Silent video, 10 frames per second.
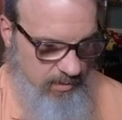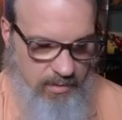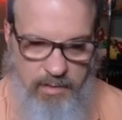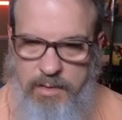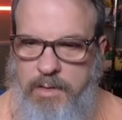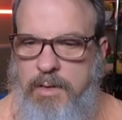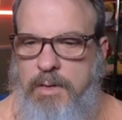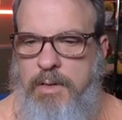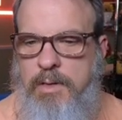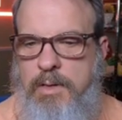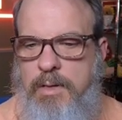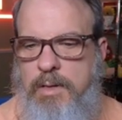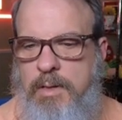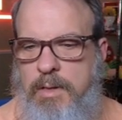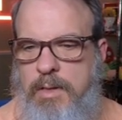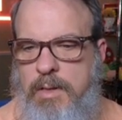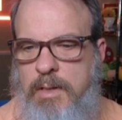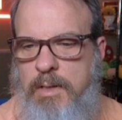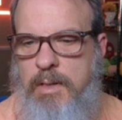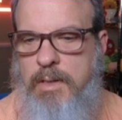
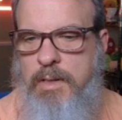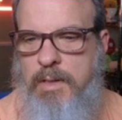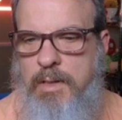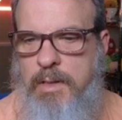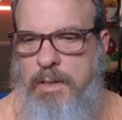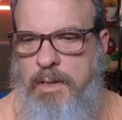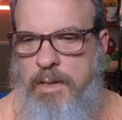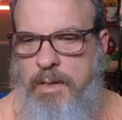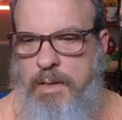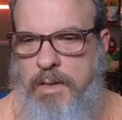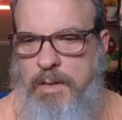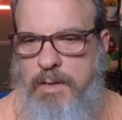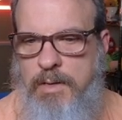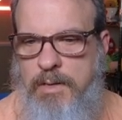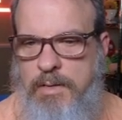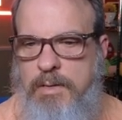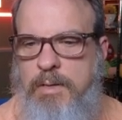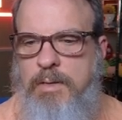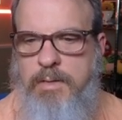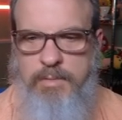
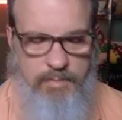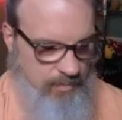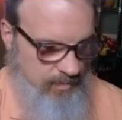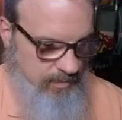Nobody speaks.